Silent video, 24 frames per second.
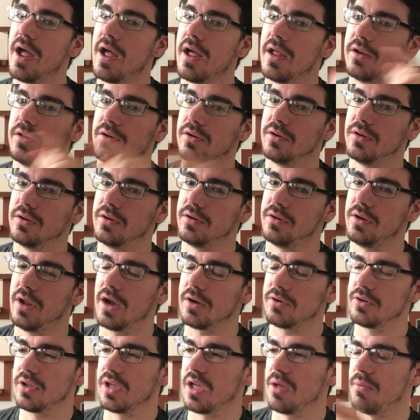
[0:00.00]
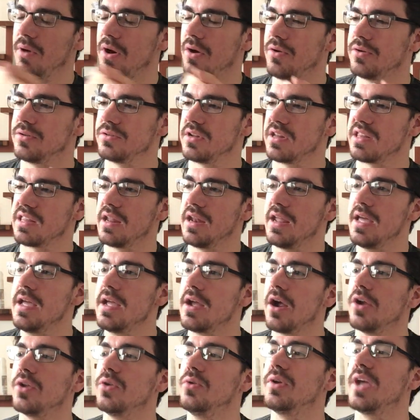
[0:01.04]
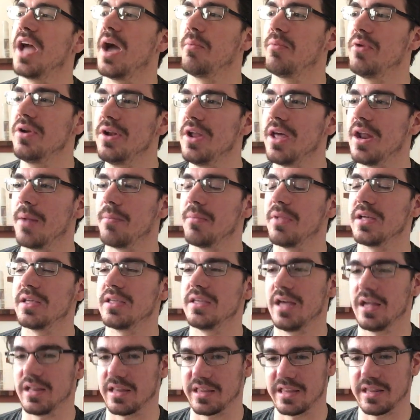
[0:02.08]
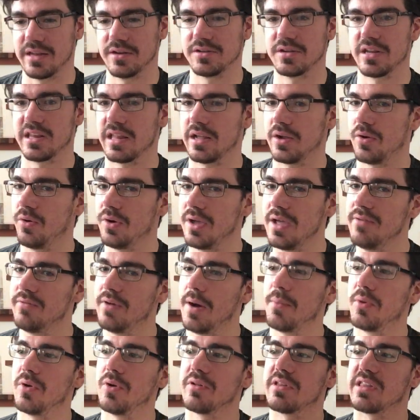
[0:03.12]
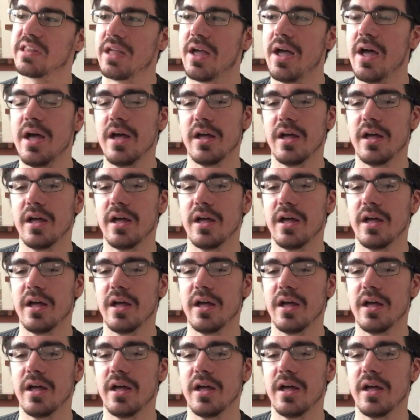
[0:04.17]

And Doctor came out and she said, hey, are you Cameron? And I'm like, yes. And she's like, okay, vámonos.